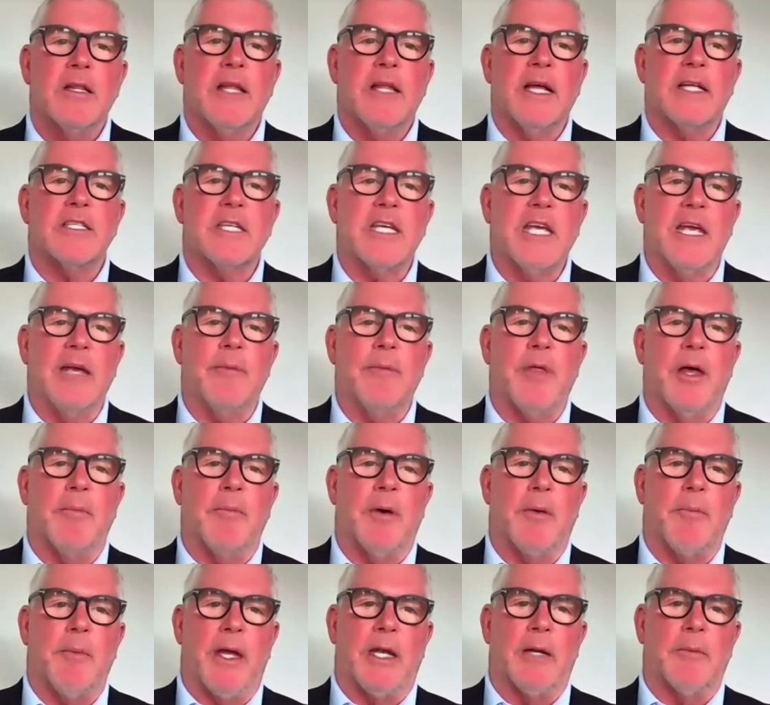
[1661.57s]
Let's keep
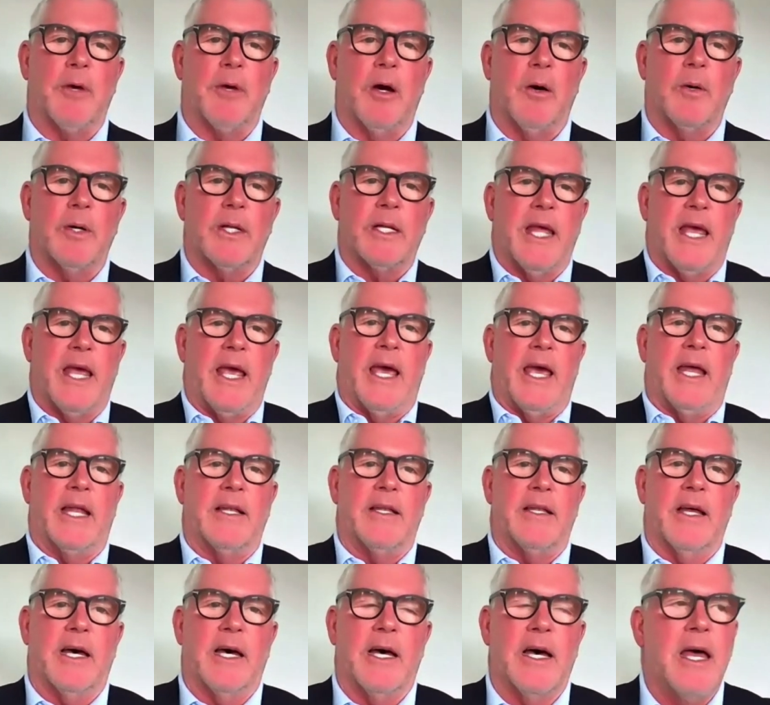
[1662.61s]
that momentum going.
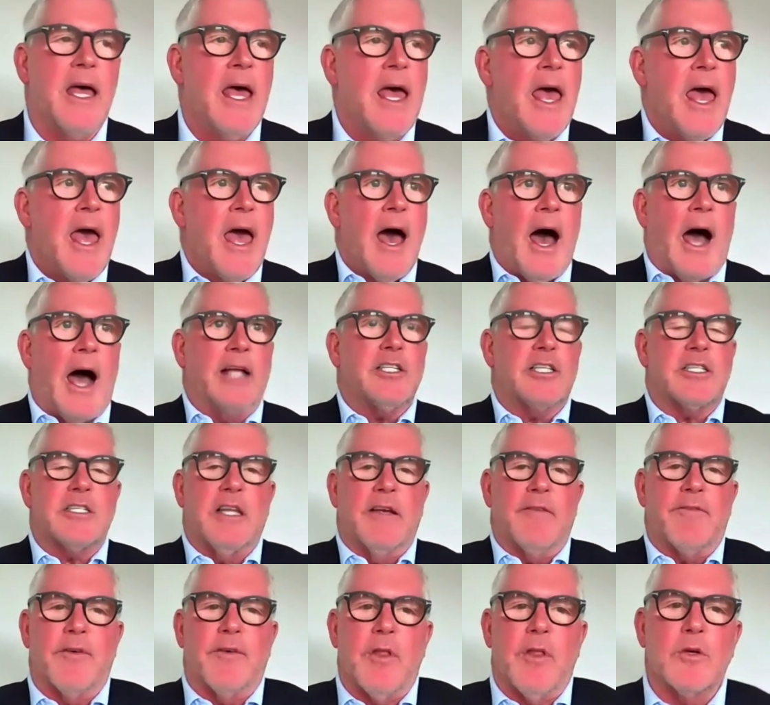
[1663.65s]
And uh, I just
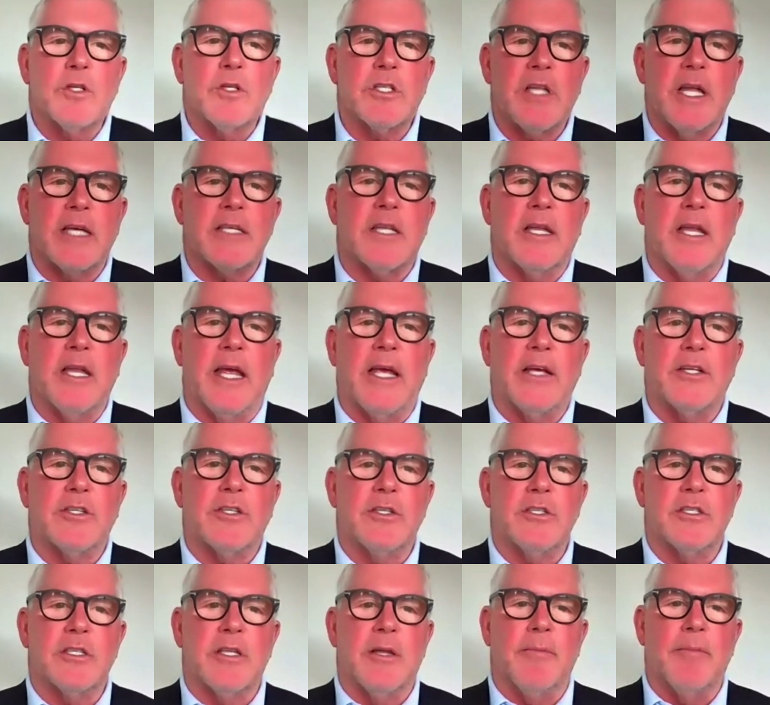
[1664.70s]
think for those
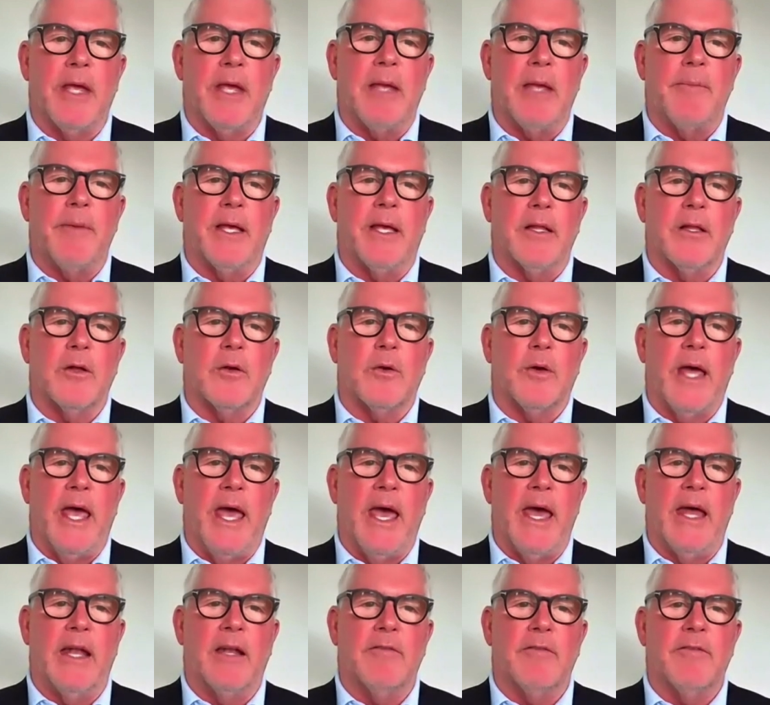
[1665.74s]
destinations that may be a little
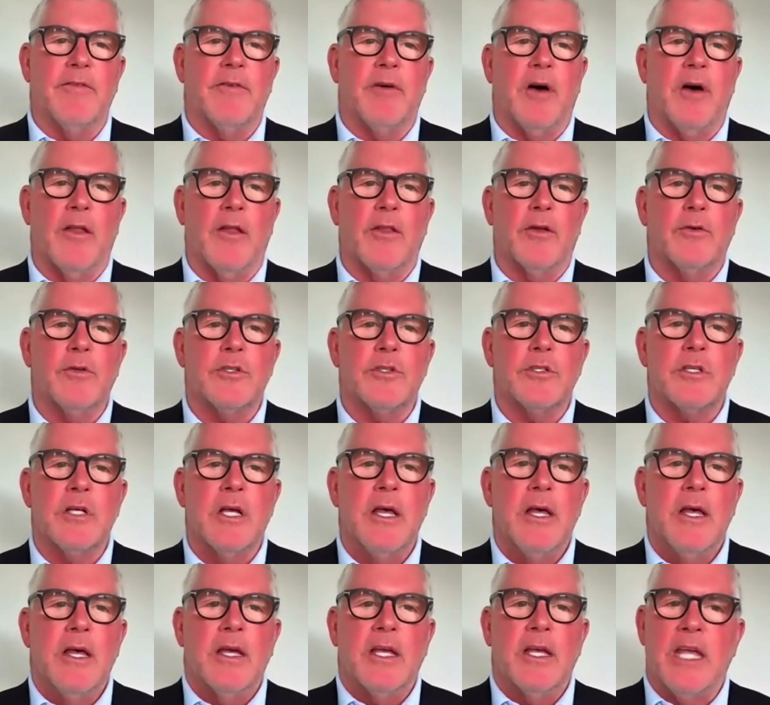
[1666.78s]
ahead of others,
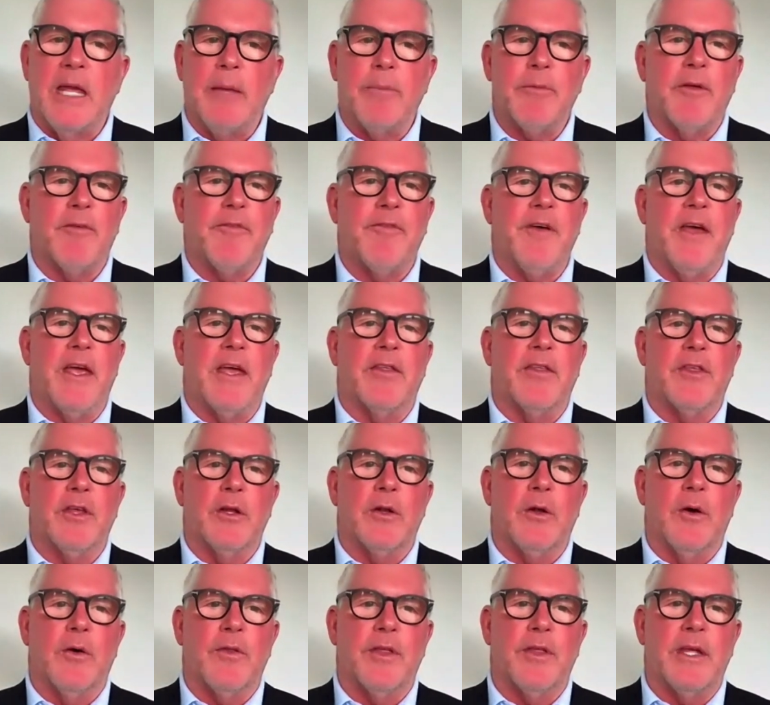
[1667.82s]
keep the faith.
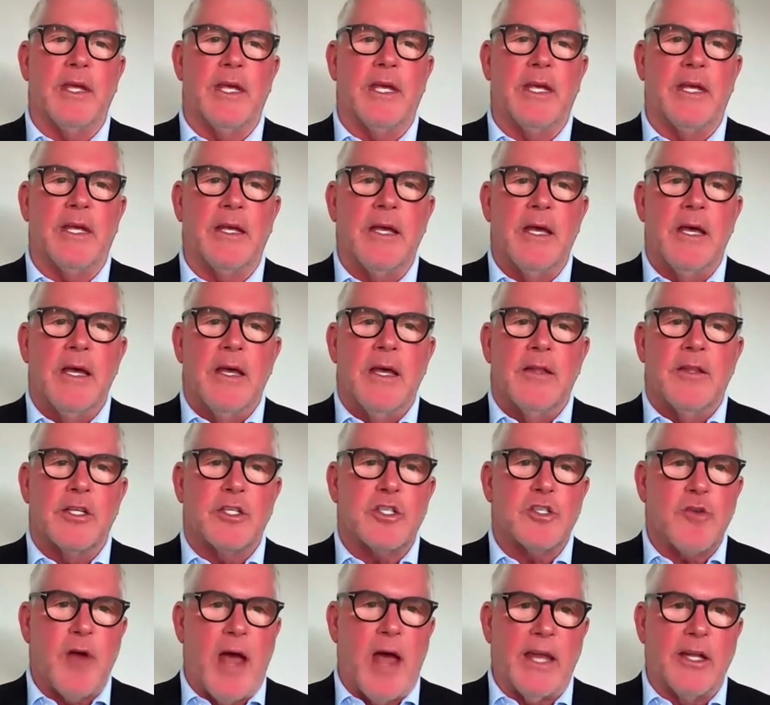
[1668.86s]
You know the the
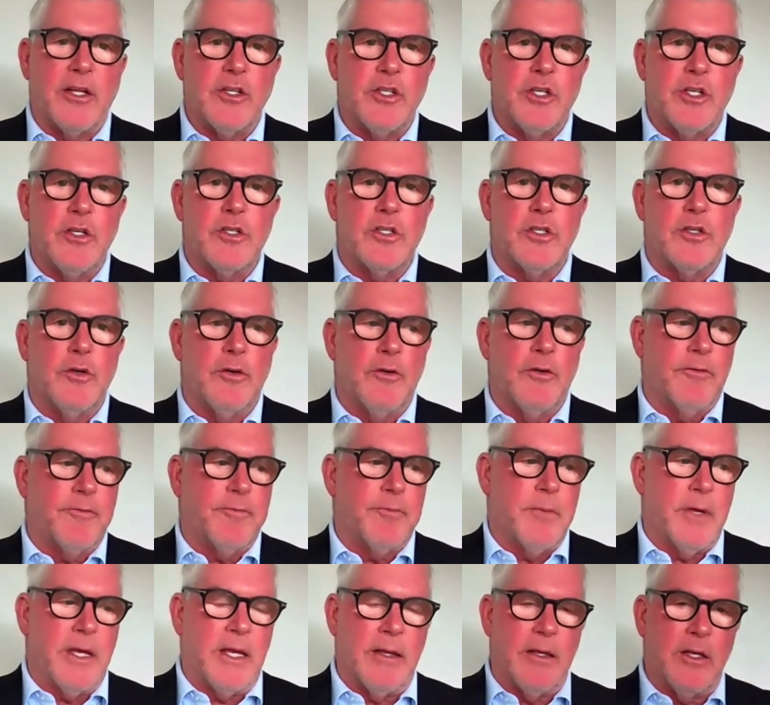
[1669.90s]
strategies you've
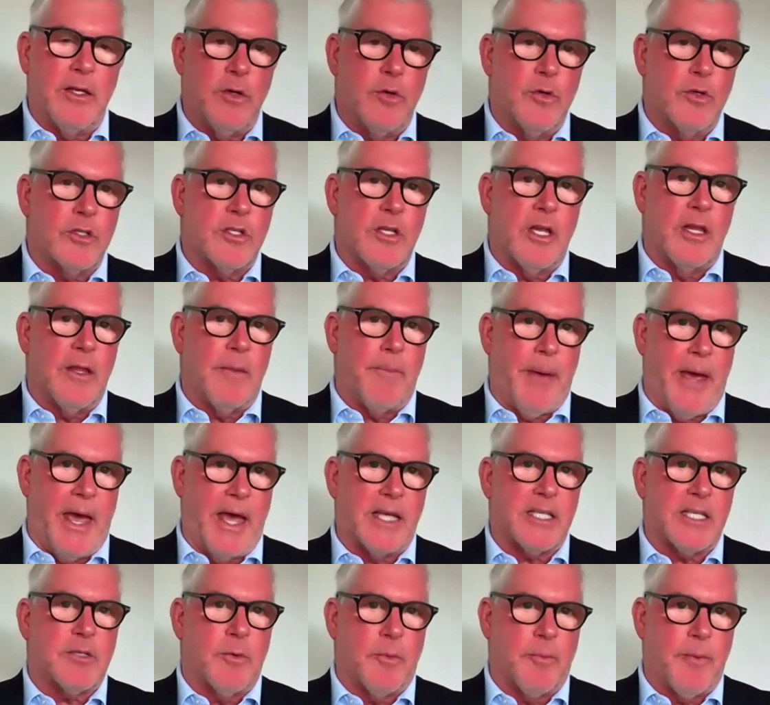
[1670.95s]
used in the
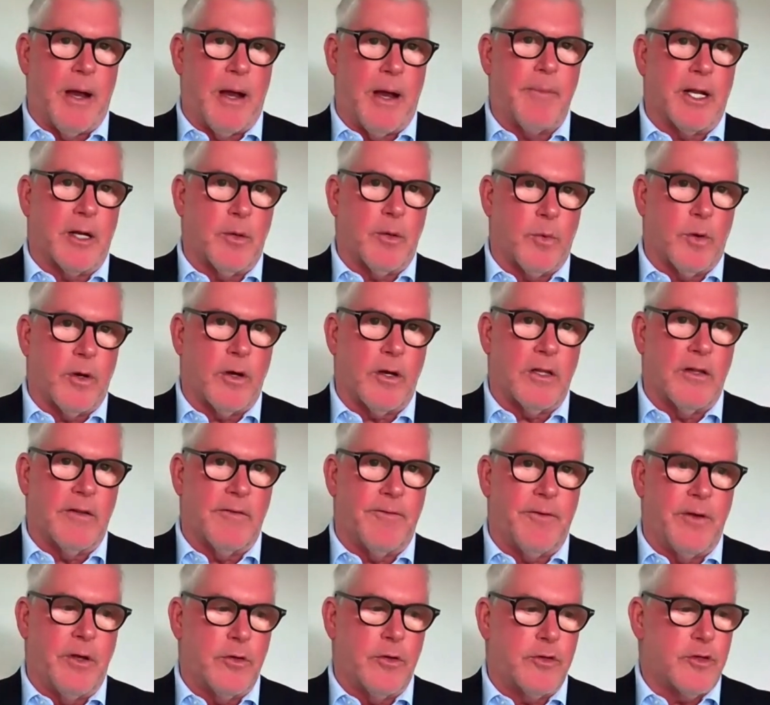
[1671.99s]
past we're probably going to work in the
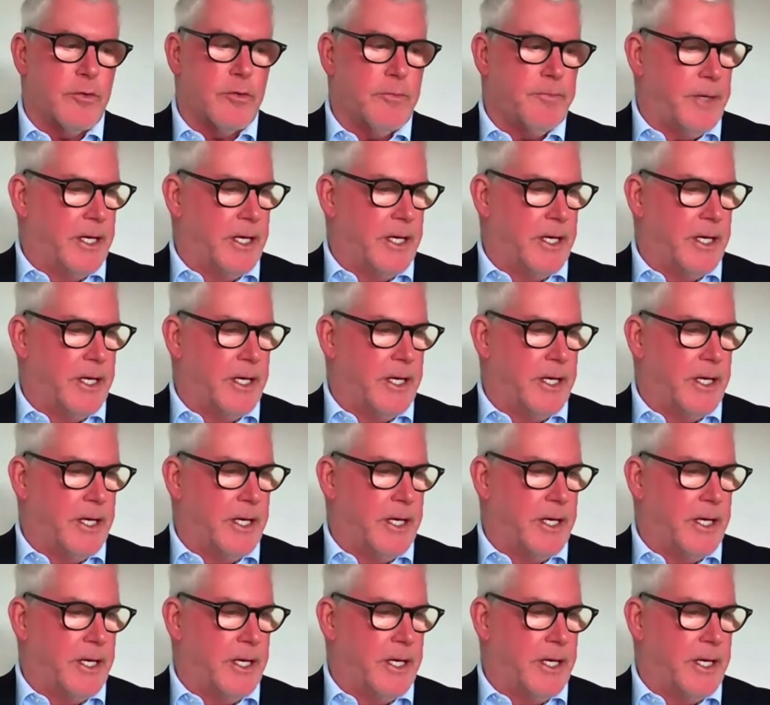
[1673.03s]
future.